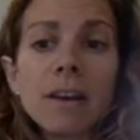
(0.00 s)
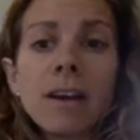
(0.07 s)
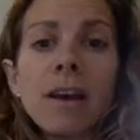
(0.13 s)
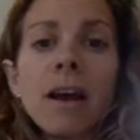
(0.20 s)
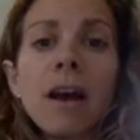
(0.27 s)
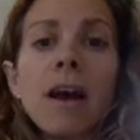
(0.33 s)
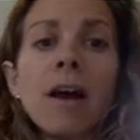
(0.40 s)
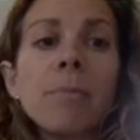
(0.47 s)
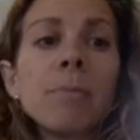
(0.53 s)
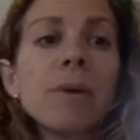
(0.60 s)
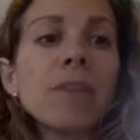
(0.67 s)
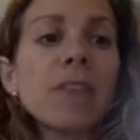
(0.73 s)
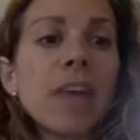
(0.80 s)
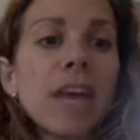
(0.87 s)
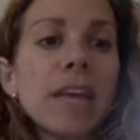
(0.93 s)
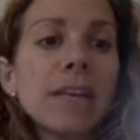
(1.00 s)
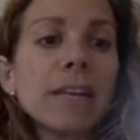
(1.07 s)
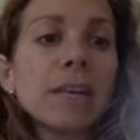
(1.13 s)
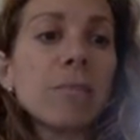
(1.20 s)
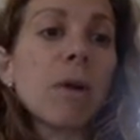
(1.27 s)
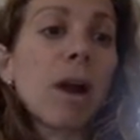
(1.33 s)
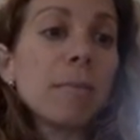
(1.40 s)
But then
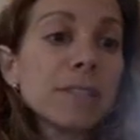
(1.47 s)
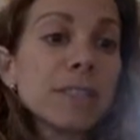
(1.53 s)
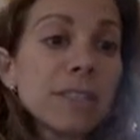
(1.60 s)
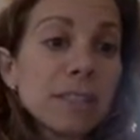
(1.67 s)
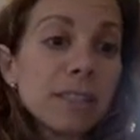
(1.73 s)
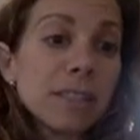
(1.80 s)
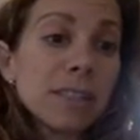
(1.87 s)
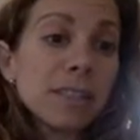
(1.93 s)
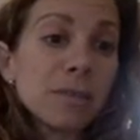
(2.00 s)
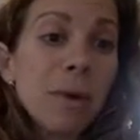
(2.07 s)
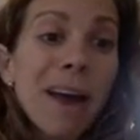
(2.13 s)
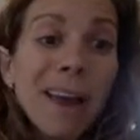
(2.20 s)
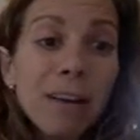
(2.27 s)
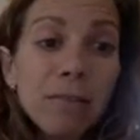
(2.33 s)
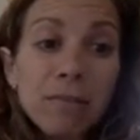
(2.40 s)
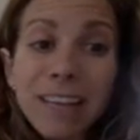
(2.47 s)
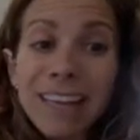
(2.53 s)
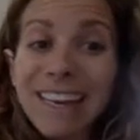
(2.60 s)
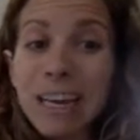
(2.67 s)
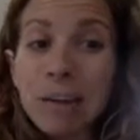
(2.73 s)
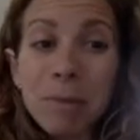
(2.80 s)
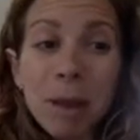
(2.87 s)
he promises his wife,
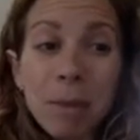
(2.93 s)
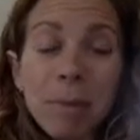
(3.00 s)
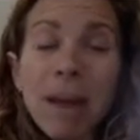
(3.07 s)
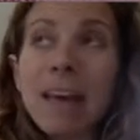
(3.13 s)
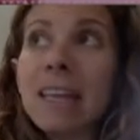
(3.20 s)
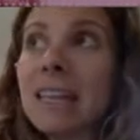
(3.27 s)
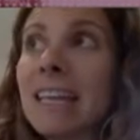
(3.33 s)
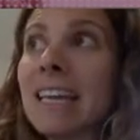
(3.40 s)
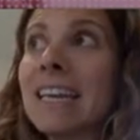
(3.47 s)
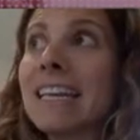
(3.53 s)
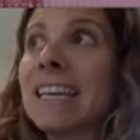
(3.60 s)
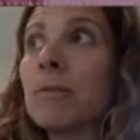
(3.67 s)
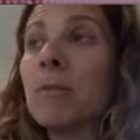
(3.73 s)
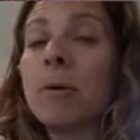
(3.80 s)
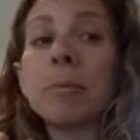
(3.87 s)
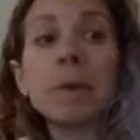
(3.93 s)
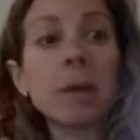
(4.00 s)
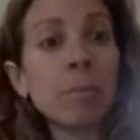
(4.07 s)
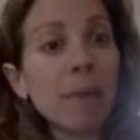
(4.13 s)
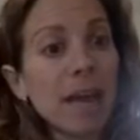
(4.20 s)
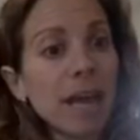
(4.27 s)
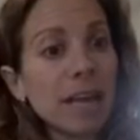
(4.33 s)
Lady Macbeth, that he will be
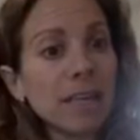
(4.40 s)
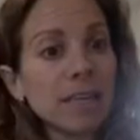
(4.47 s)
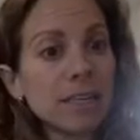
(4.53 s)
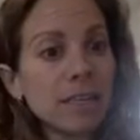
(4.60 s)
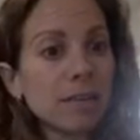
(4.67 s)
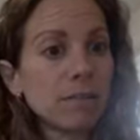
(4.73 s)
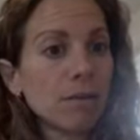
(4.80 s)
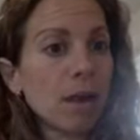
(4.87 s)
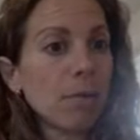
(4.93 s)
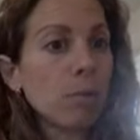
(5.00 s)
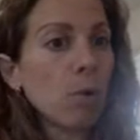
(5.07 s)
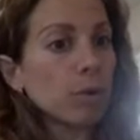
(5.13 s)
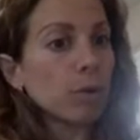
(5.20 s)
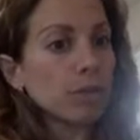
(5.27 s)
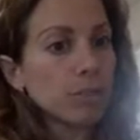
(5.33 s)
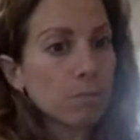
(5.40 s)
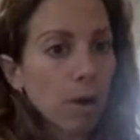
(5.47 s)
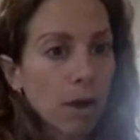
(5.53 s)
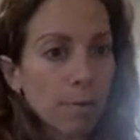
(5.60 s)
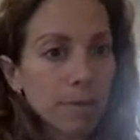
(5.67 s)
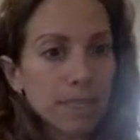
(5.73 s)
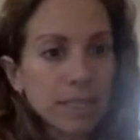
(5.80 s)
a man and uphold his
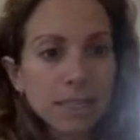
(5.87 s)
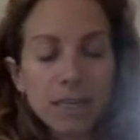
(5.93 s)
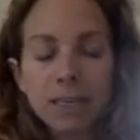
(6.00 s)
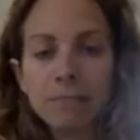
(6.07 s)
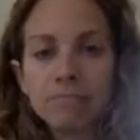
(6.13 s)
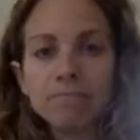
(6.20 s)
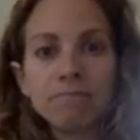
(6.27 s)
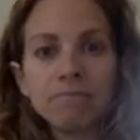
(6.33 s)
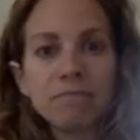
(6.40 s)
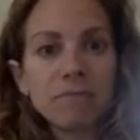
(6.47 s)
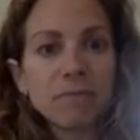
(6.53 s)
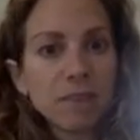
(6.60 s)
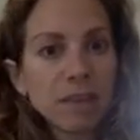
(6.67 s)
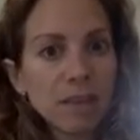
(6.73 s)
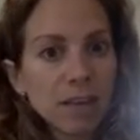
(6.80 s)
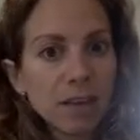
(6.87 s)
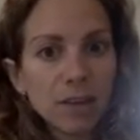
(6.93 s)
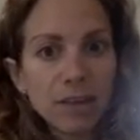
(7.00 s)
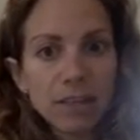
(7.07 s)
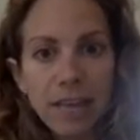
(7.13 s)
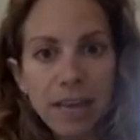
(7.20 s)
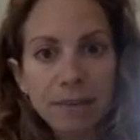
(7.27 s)
promise and kill
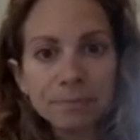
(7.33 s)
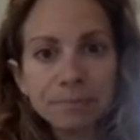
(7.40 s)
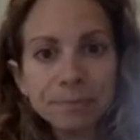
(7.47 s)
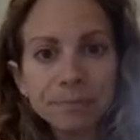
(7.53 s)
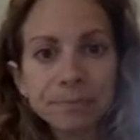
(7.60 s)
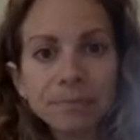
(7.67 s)
his king.